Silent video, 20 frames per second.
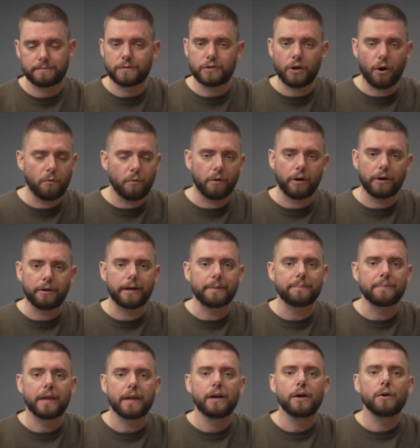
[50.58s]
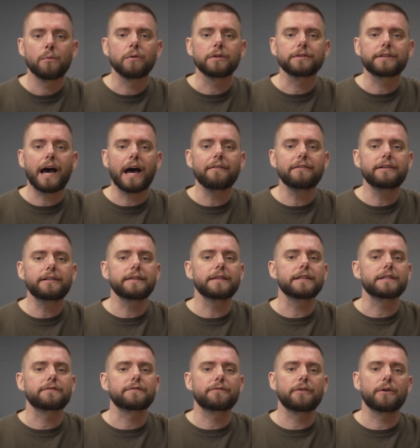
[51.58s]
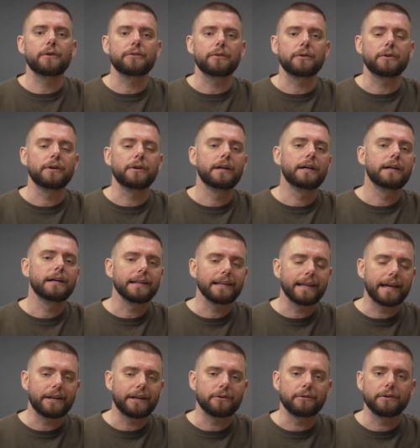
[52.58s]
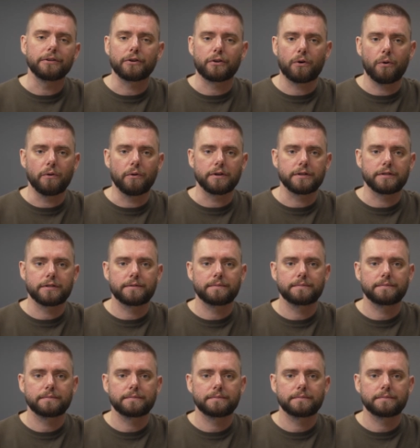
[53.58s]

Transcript: Don't worry, we'll dive into this further later in the course.